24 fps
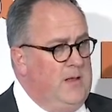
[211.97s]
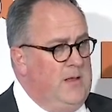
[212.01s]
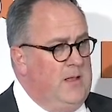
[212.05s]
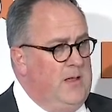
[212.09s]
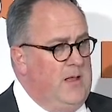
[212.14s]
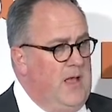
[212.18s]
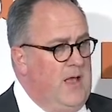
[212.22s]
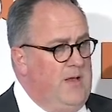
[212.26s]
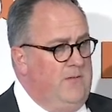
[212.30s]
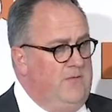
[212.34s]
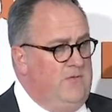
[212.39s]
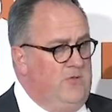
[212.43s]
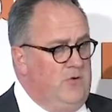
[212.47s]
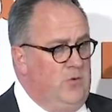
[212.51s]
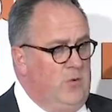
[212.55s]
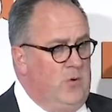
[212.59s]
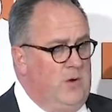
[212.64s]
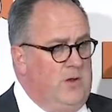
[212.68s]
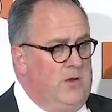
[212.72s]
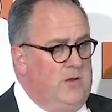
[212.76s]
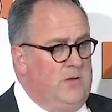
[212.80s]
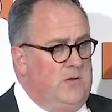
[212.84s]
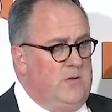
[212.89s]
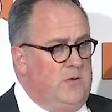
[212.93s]
have
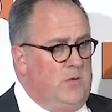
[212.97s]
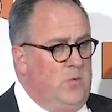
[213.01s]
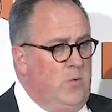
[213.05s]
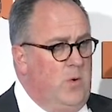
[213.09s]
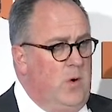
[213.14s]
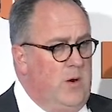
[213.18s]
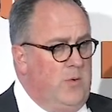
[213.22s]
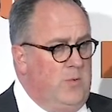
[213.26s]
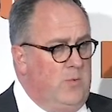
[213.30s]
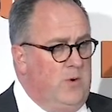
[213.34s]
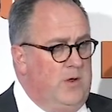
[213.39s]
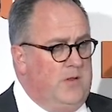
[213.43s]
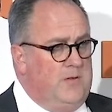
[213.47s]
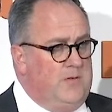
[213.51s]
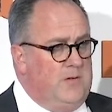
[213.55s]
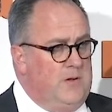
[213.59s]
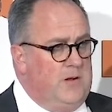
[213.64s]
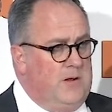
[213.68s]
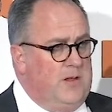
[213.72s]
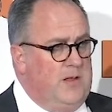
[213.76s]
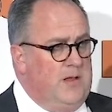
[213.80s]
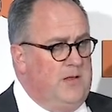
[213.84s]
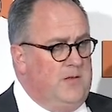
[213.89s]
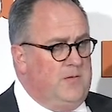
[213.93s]
joined quite
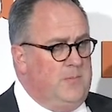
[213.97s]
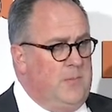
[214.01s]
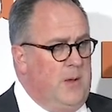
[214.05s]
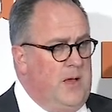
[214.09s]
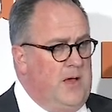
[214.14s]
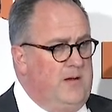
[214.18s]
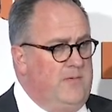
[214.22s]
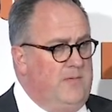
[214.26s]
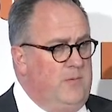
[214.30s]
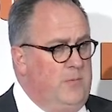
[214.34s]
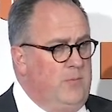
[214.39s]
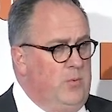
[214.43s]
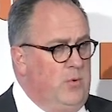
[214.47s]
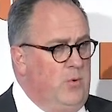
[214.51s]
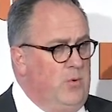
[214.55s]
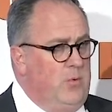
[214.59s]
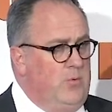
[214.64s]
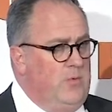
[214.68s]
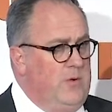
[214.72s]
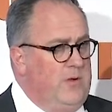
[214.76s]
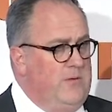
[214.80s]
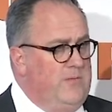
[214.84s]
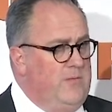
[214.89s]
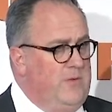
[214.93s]
recently as part of a board
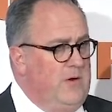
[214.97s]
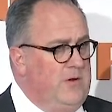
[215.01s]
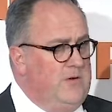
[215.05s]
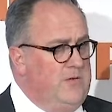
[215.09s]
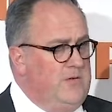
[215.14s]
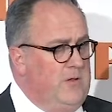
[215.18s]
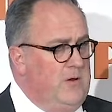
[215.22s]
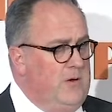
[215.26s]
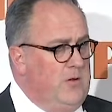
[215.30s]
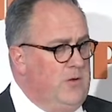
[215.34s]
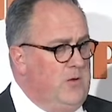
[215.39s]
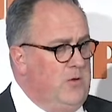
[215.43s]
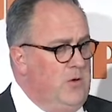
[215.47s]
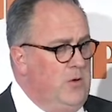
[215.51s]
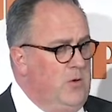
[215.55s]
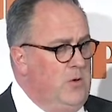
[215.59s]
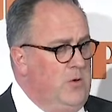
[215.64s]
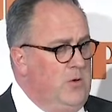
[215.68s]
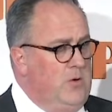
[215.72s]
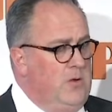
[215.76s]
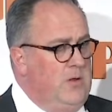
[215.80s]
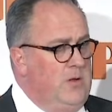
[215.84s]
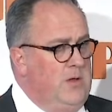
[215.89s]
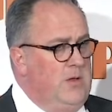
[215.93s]
refresh that
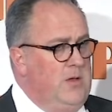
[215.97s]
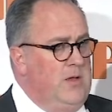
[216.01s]
occurred